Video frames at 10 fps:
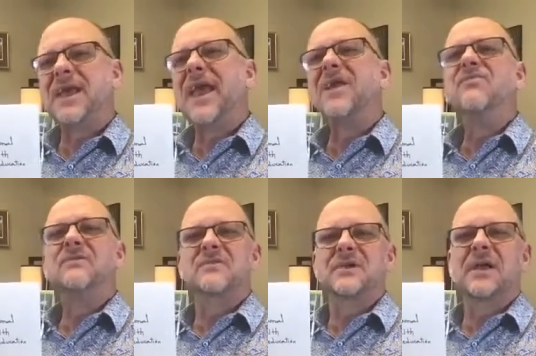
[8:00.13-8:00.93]

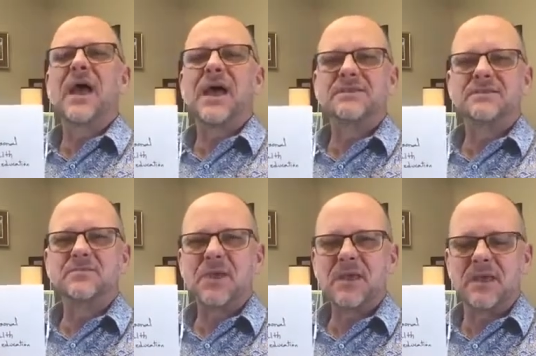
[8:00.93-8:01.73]
everything I
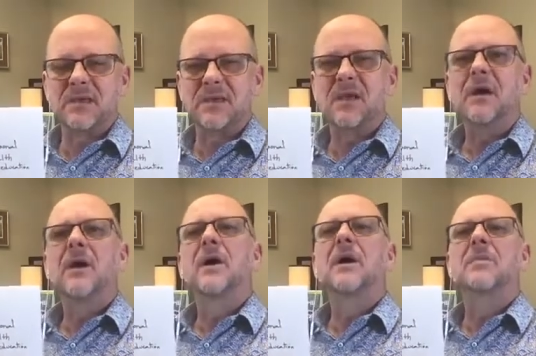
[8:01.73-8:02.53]
spend
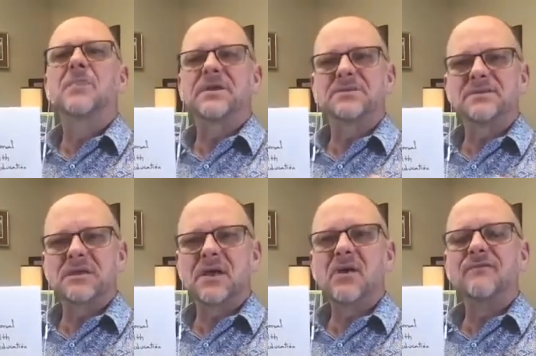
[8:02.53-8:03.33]
on
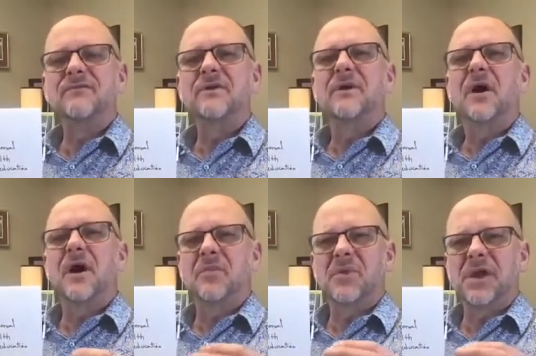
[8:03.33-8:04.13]
myself,
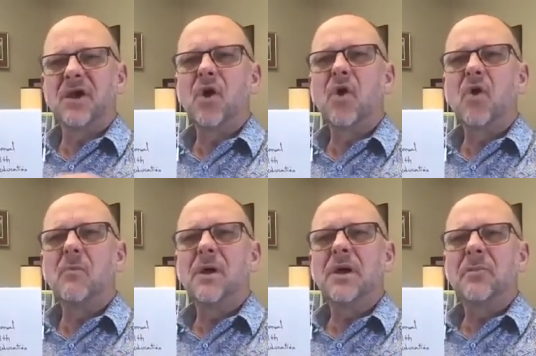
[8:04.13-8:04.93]
on my home,
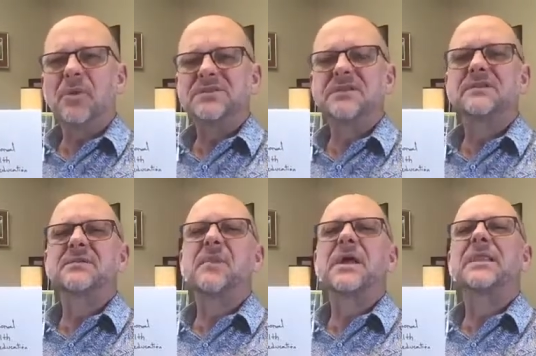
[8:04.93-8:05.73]
basically
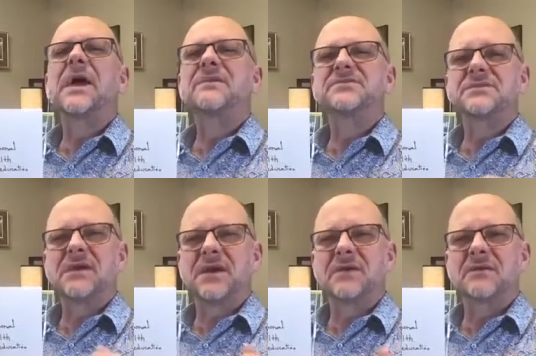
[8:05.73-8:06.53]
my
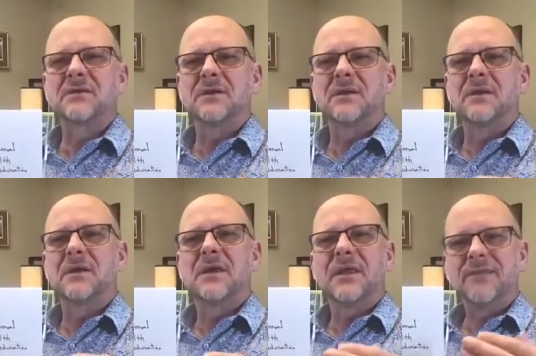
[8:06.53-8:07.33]
lifestyle.
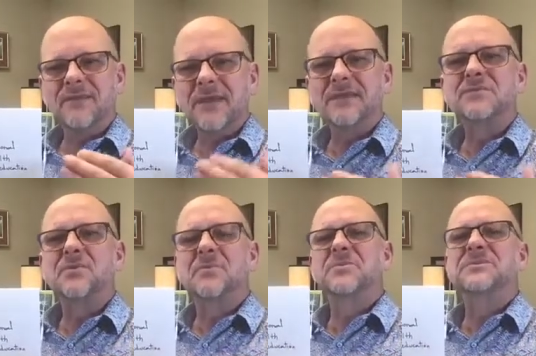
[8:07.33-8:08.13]
This
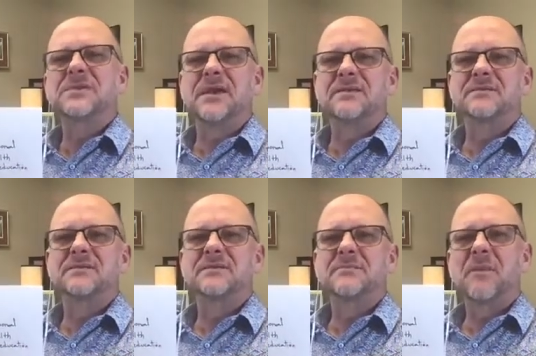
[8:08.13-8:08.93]
represents
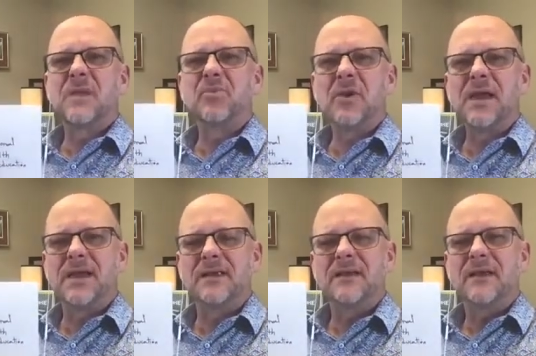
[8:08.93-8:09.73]
my bread,
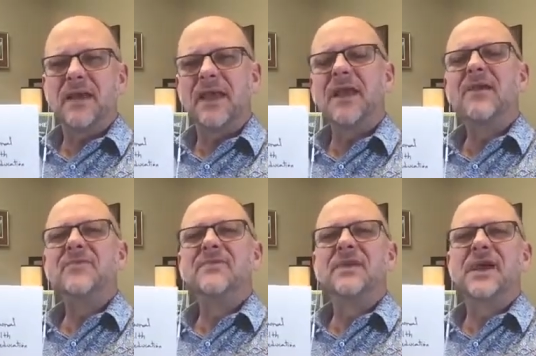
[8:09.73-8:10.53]
and
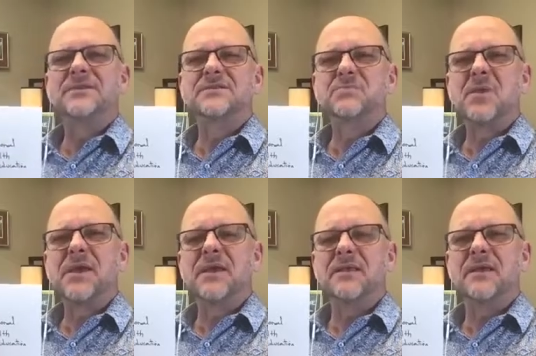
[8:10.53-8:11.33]
everything I
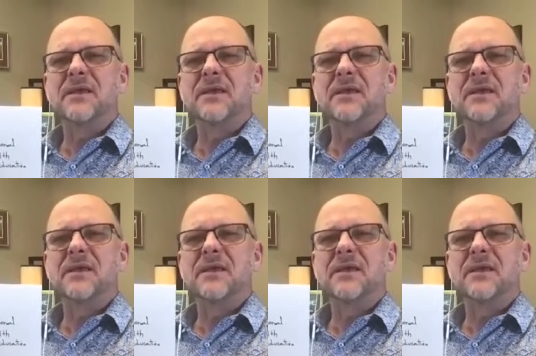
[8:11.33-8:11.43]
spend